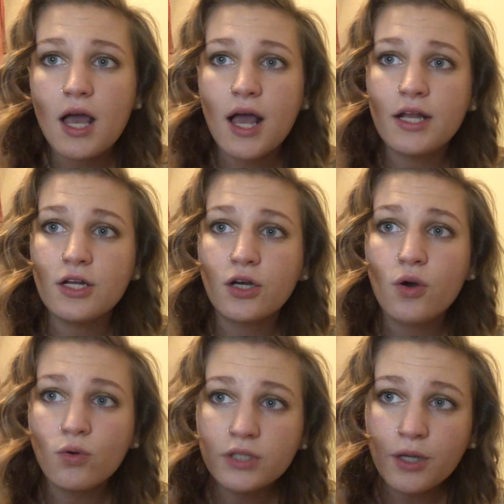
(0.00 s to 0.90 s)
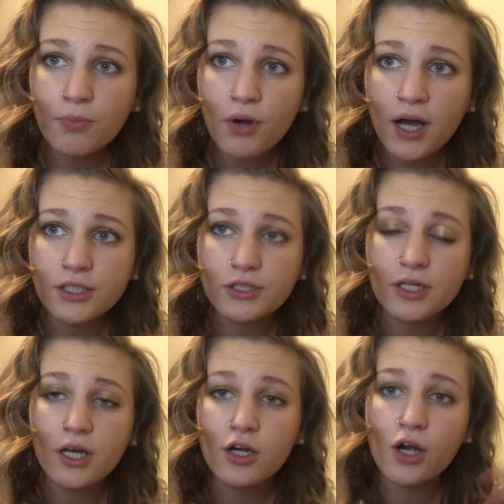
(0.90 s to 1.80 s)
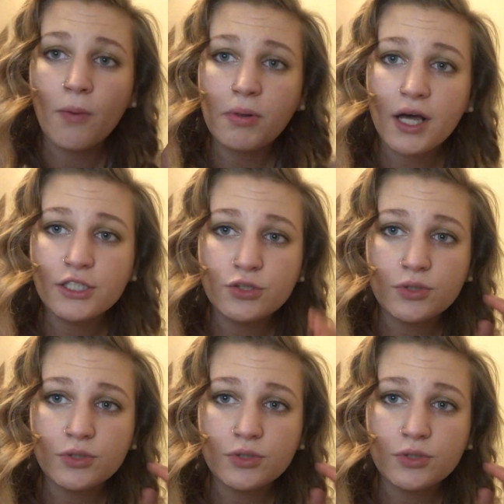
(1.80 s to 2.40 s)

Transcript: and it only applies to